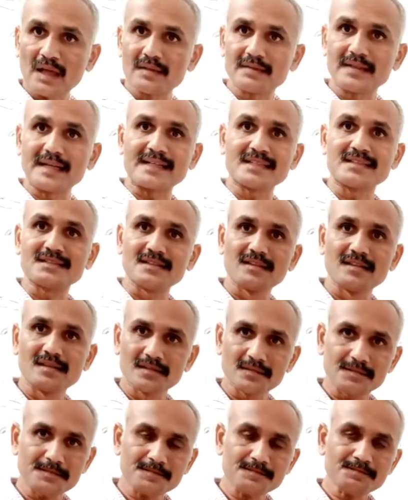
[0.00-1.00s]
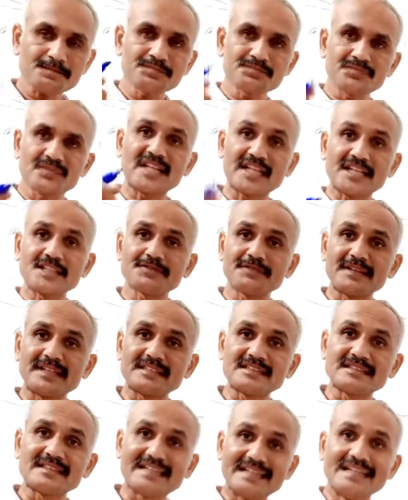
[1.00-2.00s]
That is
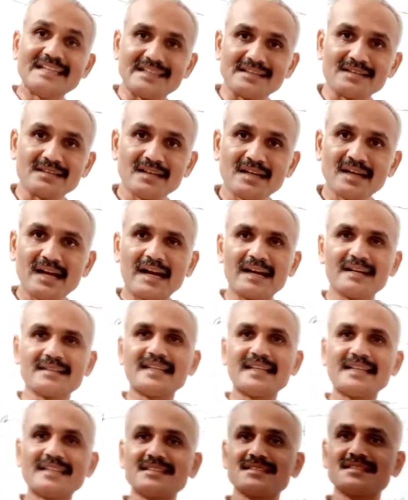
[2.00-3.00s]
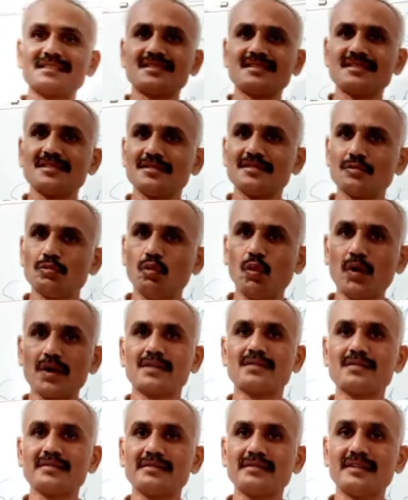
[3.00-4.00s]
very thrilling, and that is
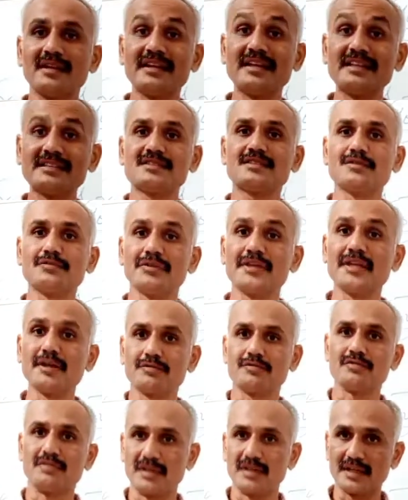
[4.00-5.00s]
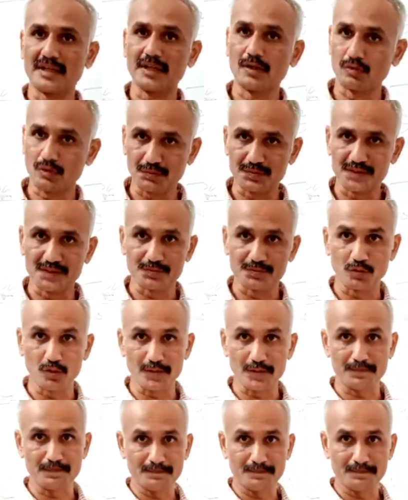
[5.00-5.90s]
what the lesson we have to learn out of this poem.